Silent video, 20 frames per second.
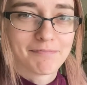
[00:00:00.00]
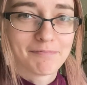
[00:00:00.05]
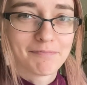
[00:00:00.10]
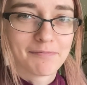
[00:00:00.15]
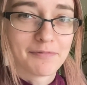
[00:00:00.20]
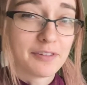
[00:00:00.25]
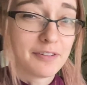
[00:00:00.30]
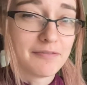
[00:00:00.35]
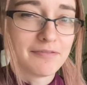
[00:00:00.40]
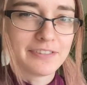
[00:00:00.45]

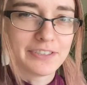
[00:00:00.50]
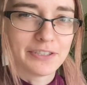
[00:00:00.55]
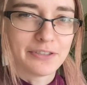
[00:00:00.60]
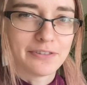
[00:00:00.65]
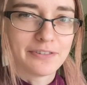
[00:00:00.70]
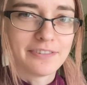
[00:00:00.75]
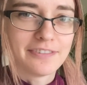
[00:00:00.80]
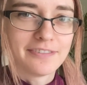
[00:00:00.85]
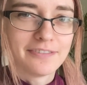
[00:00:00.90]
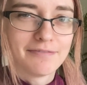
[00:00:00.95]
the
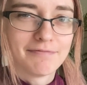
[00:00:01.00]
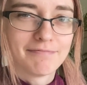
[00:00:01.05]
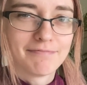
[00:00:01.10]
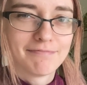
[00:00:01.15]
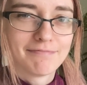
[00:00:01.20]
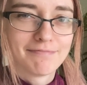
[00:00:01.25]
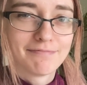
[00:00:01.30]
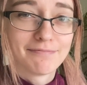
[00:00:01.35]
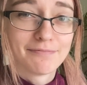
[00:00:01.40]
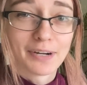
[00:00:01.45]
view
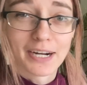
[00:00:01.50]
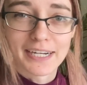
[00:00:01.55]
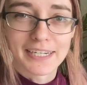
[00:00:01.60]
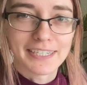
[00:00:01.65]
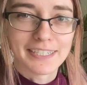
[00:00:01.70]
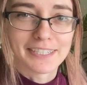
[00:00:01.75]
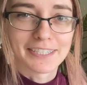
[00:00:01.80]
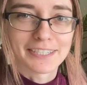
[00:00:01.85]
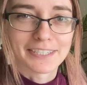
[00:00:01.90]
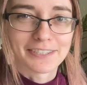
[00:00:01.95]
right
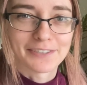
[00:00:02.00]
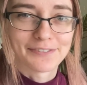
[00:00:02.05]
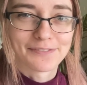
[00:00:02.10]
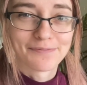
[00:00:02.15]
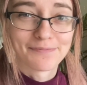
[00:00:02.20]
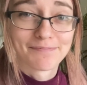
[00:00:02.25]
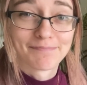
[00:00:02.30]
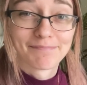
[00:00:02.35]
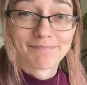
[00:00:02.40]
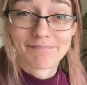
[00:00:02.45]
here?
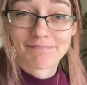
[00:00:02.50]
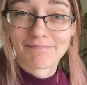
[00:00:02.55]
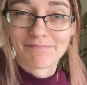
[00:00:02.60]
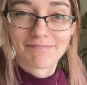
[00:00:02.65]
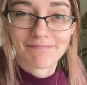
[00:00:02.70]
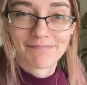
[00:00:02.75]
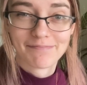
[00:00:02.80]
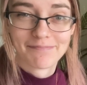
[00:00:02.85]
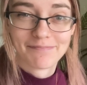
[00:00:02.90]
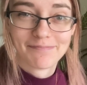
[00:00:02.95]

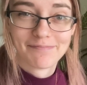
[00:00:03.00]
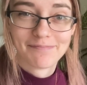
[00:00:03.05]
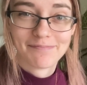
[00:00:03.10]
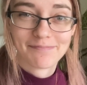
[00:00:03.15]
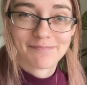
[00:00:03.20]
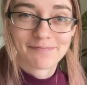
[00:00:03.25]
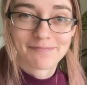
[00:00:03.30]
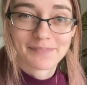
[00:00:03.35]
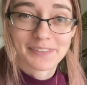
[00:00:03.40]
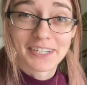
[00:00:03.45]

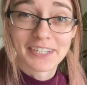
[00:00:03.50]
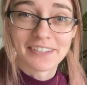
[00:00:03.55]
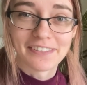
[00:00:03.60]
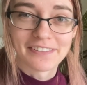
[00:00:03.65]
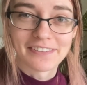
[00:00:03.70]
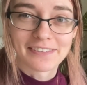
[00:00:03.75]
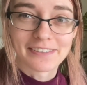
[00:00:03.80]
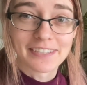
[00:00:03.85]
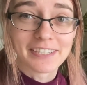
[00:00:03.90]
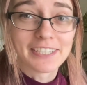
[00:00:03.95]

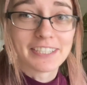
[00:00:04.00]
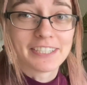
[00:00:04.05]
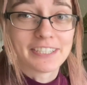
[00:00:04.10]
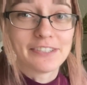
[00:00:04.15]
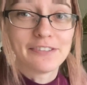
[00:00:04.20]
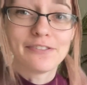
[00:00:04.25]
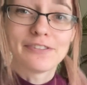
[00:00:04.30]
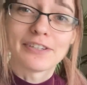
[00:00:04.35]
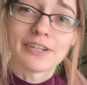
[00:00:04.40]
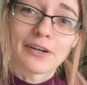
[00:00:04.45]
Because
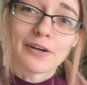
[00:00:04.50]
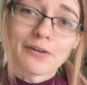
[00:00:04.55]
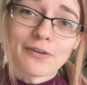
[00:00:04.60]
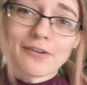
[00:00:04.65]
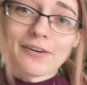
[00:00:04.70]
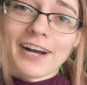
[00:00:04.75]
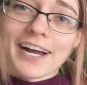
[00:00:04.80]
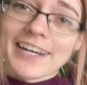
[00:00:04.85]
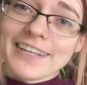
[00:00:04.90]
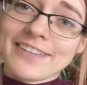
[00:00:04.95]
you know
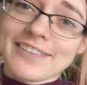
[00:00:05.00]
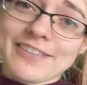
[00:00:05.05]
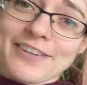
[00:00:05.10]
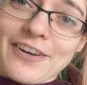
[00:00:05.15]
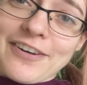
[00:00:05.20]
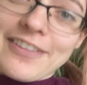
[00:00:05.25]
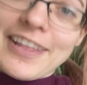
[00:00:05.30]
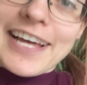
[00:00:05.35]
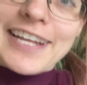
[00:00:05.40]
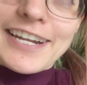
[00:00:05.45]
I saw
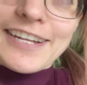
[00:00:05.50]
that